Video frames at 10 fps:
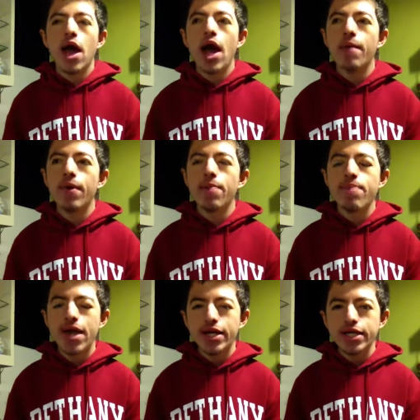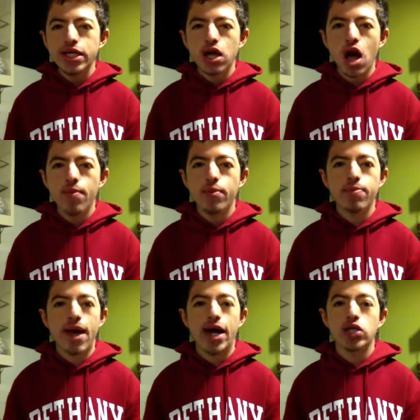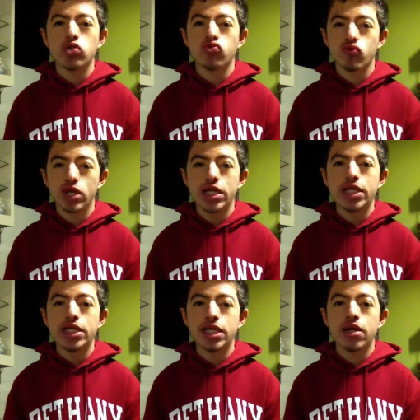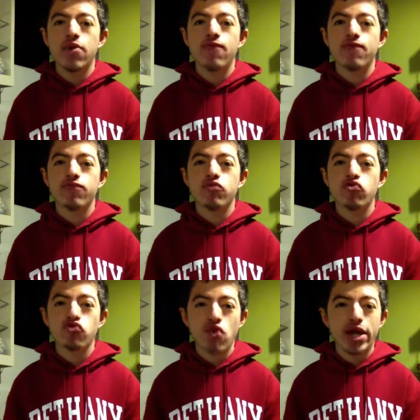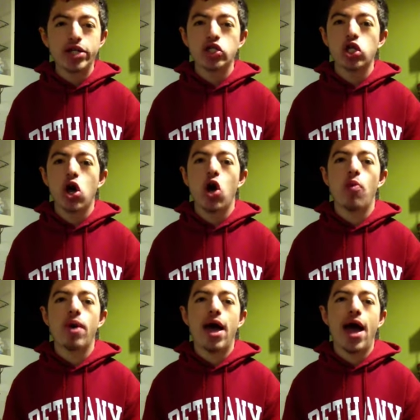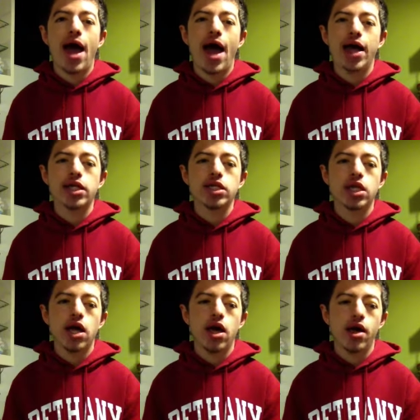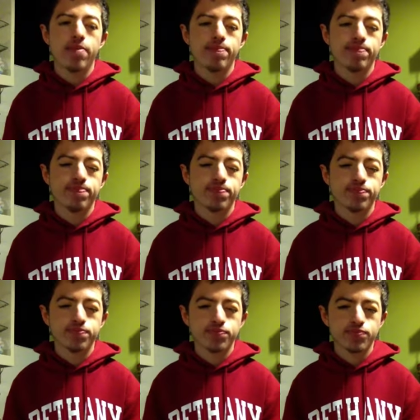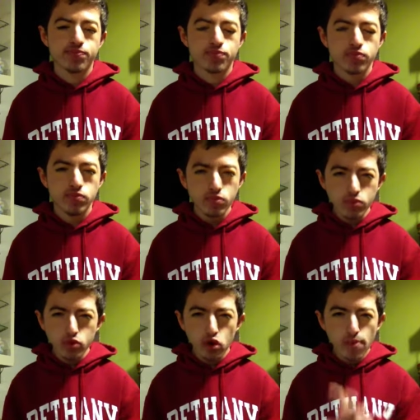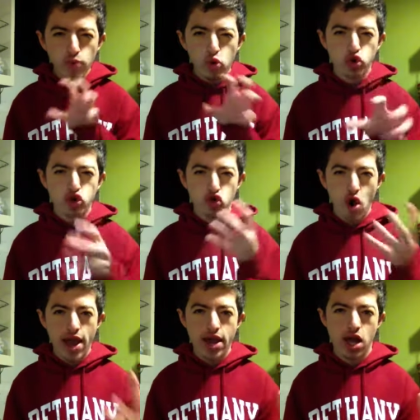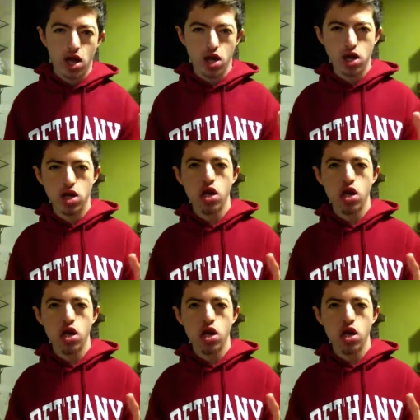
Um, Benedict Cumberbatch really did a great job at um, portraying